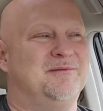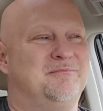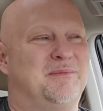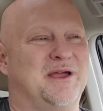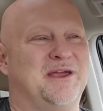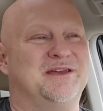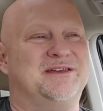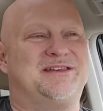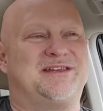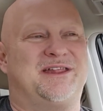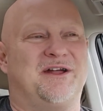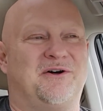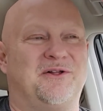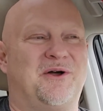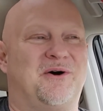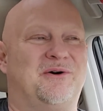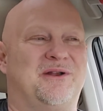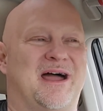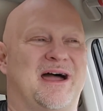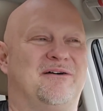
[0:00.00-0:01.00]
but you still
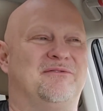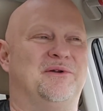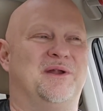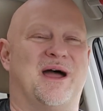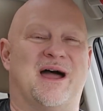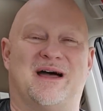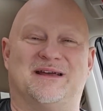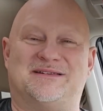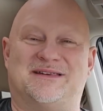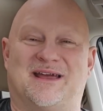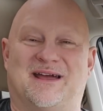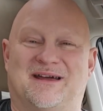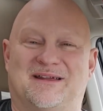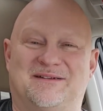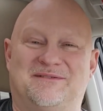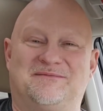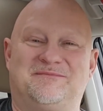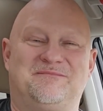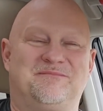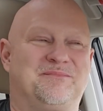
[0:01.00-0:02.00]
don't have an asset.
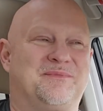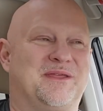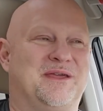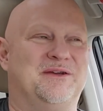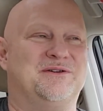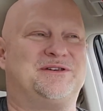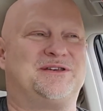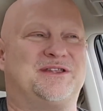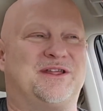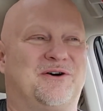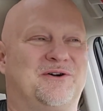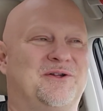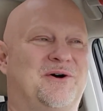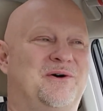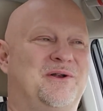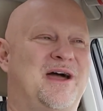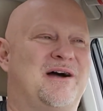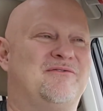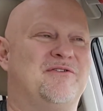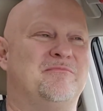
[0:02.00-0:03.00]
You still
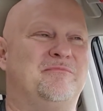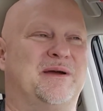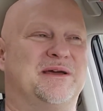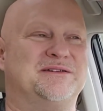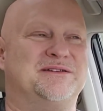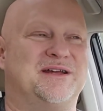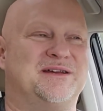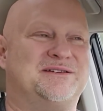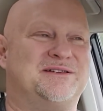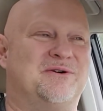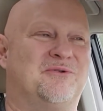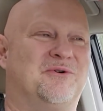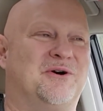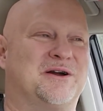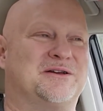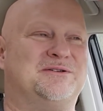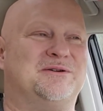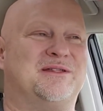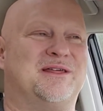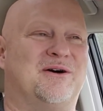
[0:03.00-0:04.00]
don't have a business that
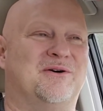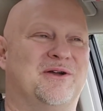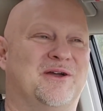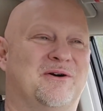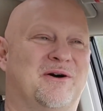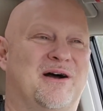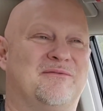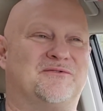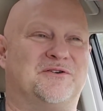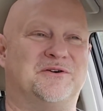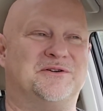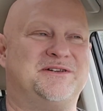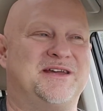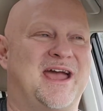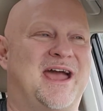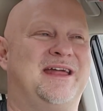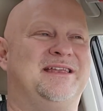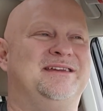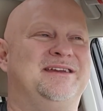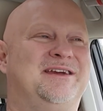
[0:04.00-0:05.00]
works without you after
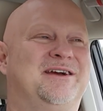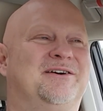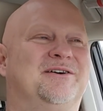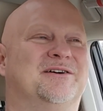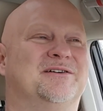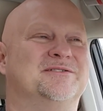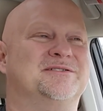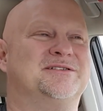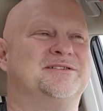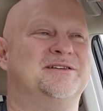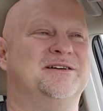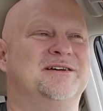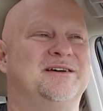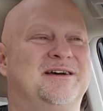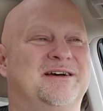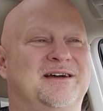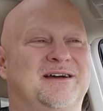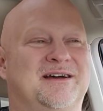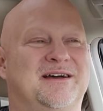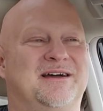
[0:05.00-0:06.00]
10 years.
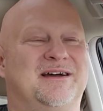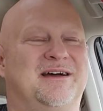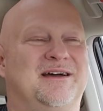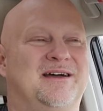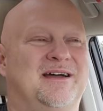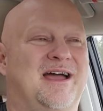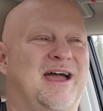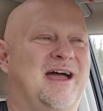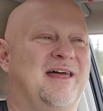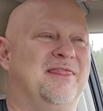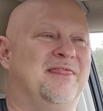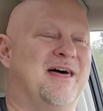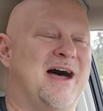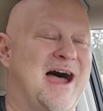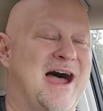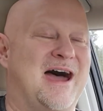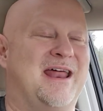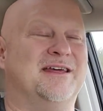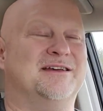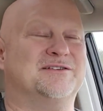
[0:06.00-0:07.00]
And
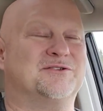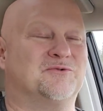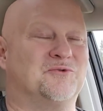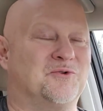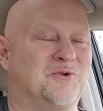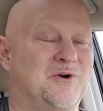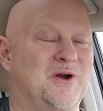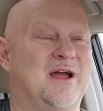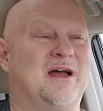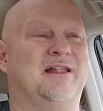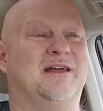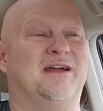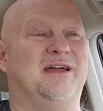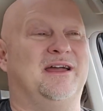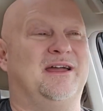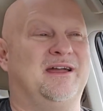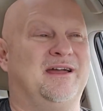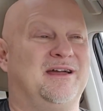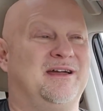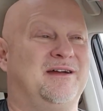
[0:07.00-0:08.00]
that is
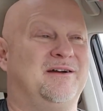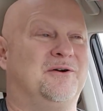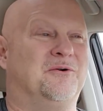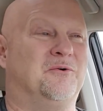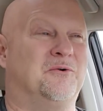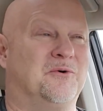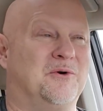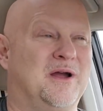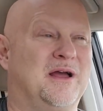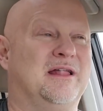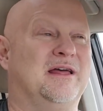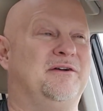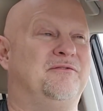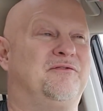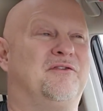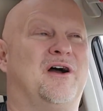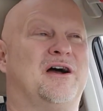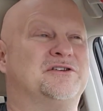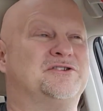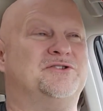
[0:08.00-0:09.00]
really, really
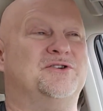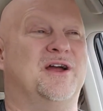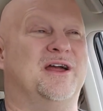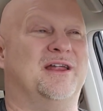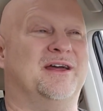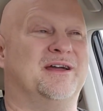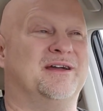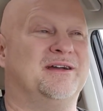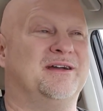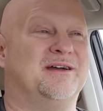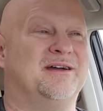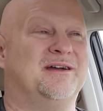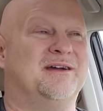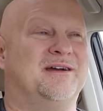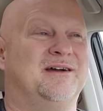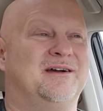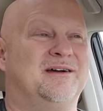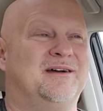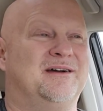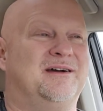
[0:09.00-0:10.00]
frustrating.
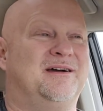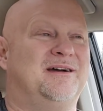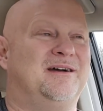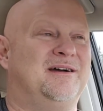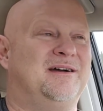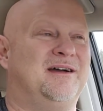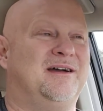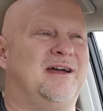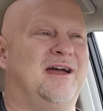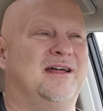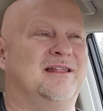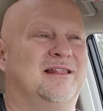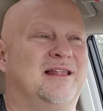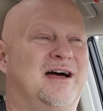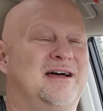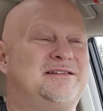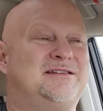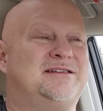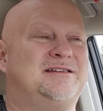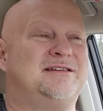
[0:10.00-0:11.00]

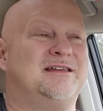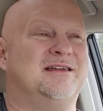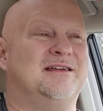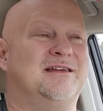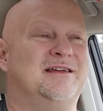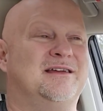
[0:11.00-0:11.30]
Unless